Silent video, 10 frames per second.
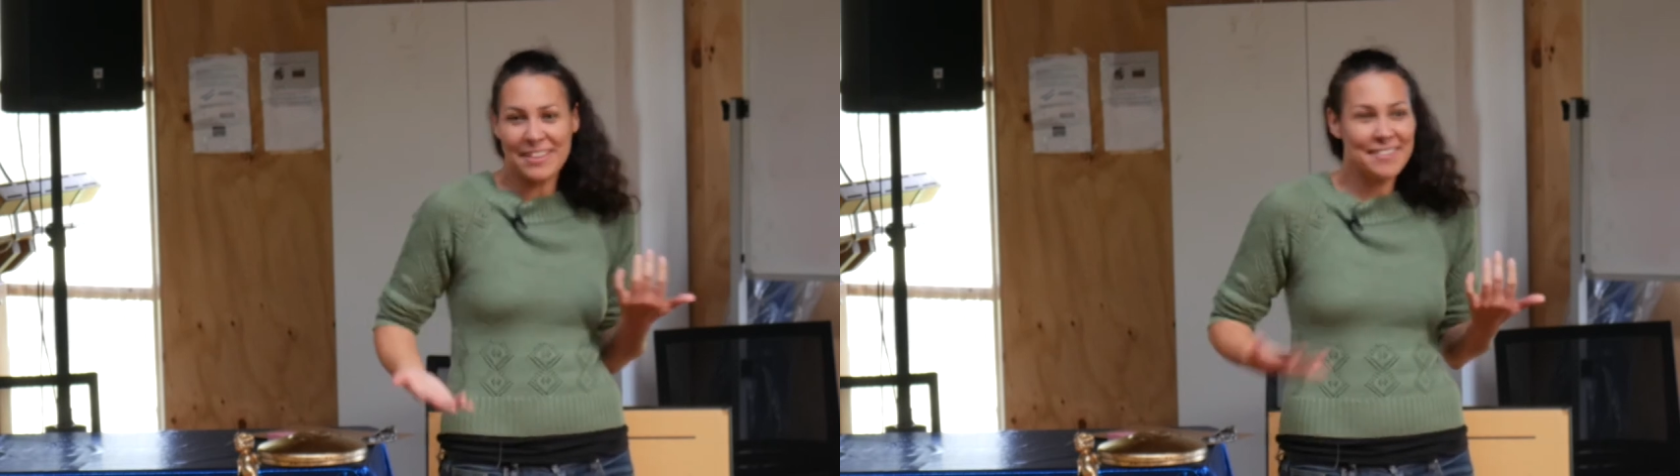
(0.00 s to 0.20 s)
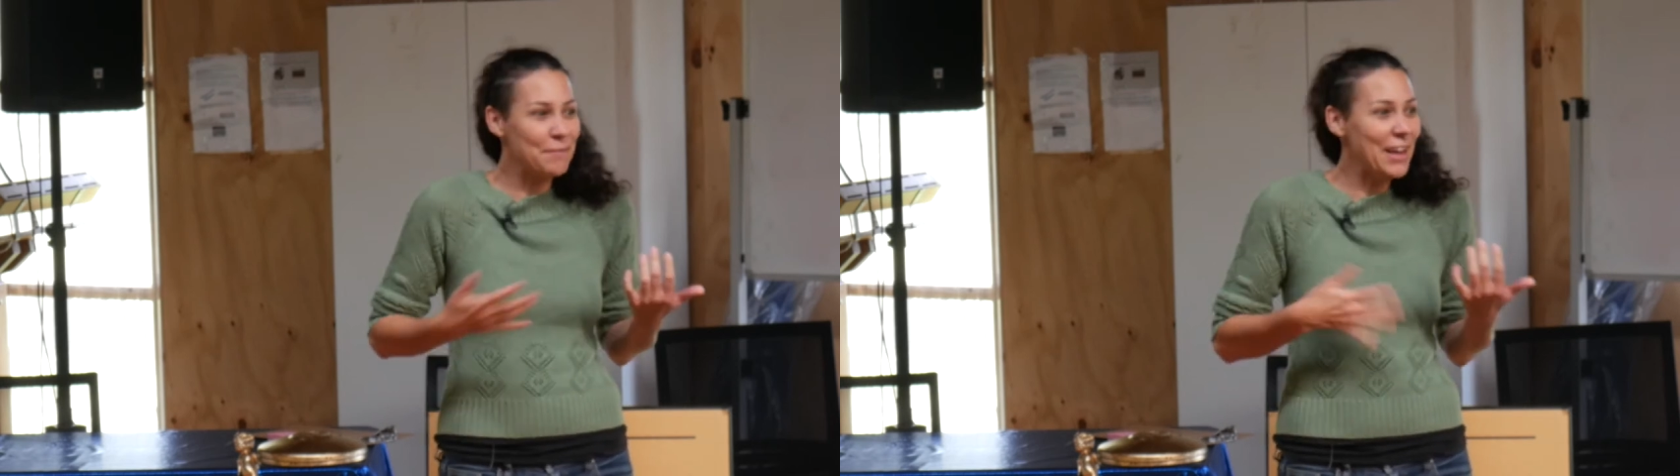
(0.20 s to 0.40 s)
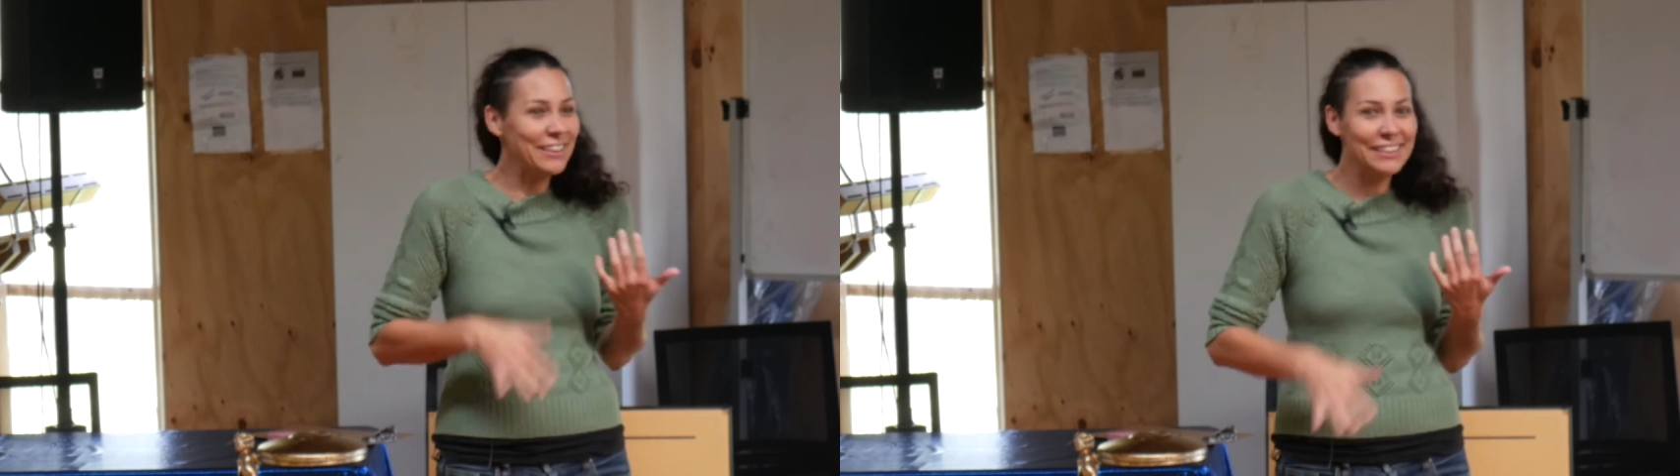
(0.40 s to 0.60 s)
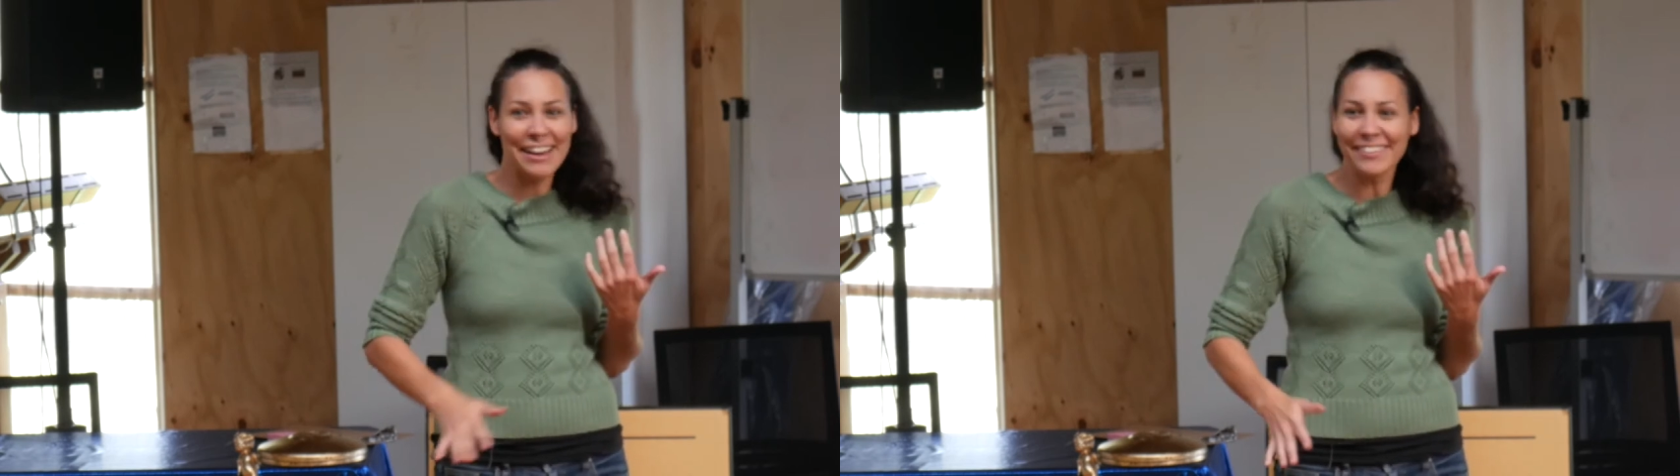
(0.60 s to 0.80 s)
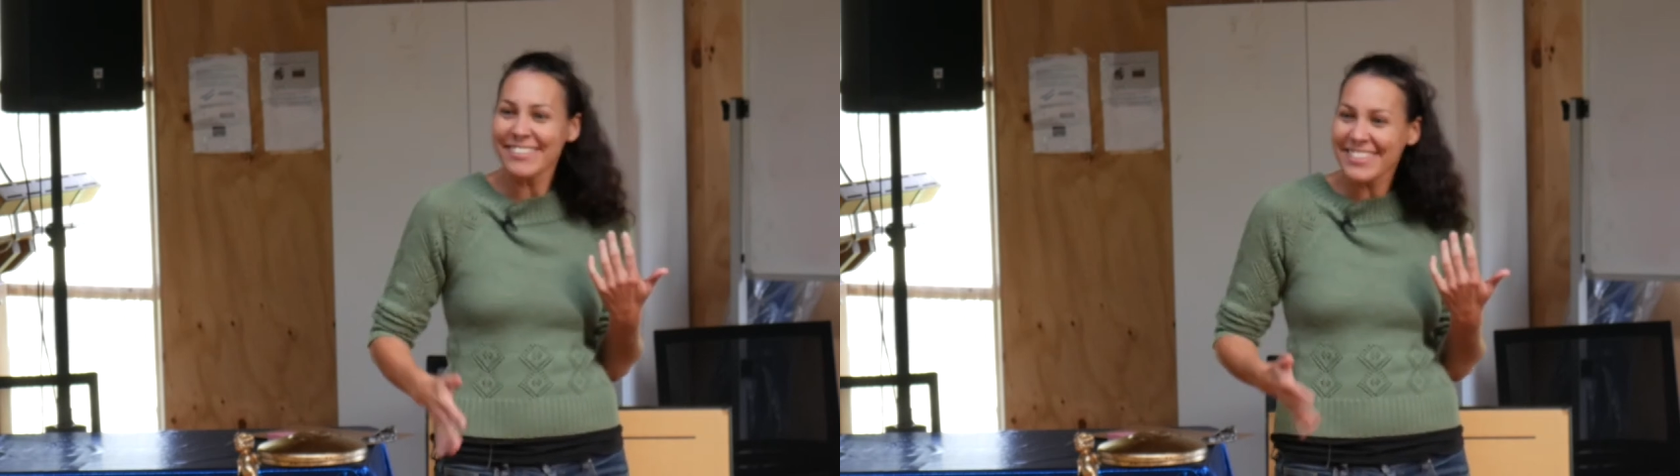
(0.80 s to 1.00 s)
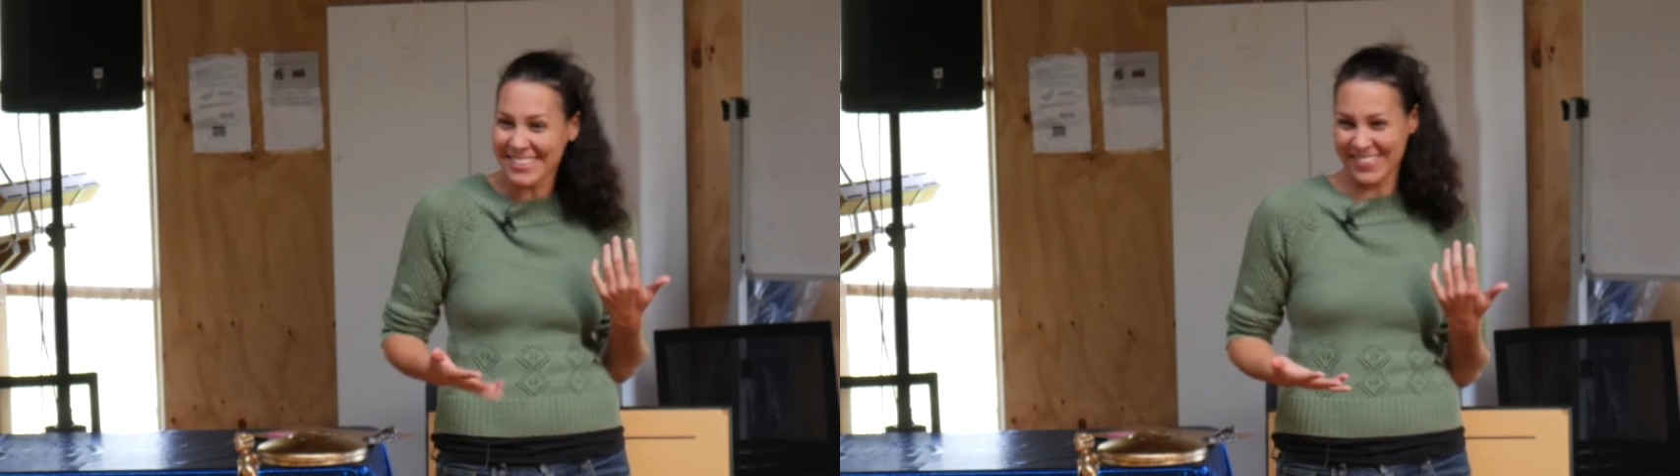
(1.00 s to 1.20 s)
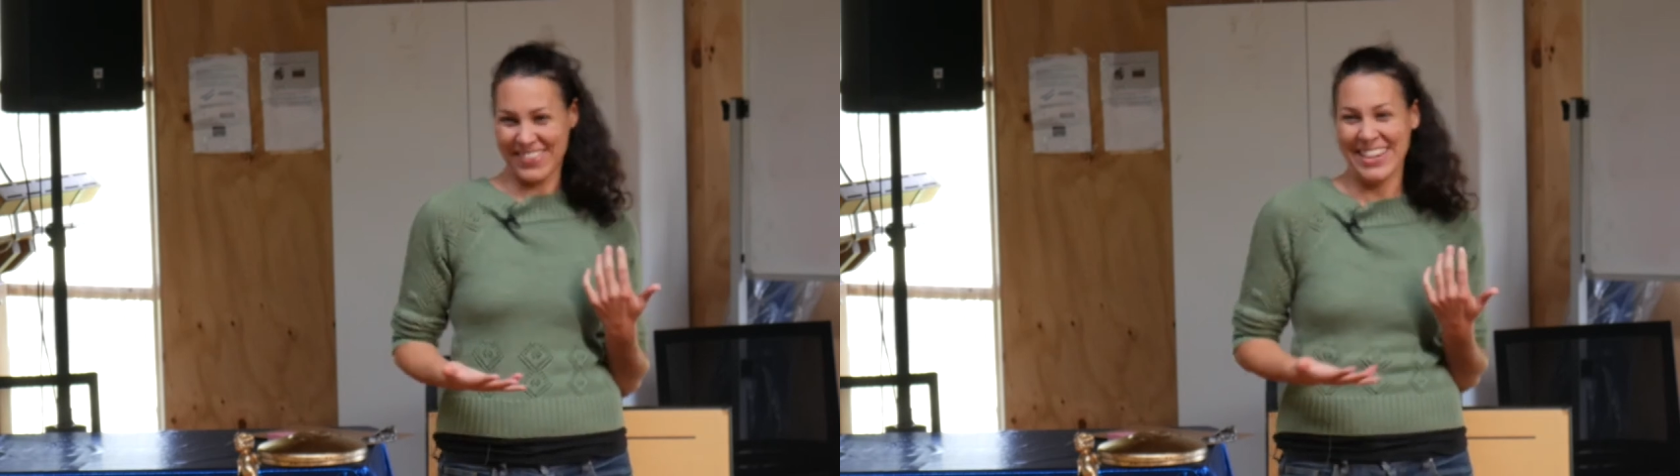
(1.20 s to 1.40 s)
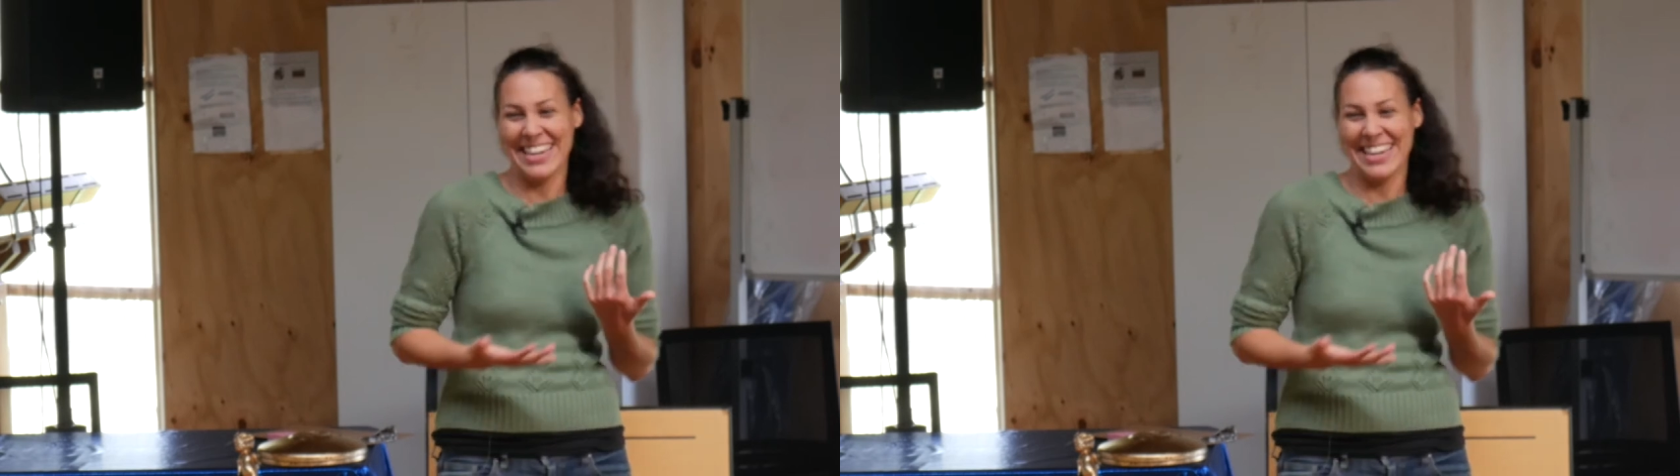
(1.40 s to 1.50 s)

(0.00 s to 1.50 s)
it somehow lulled them.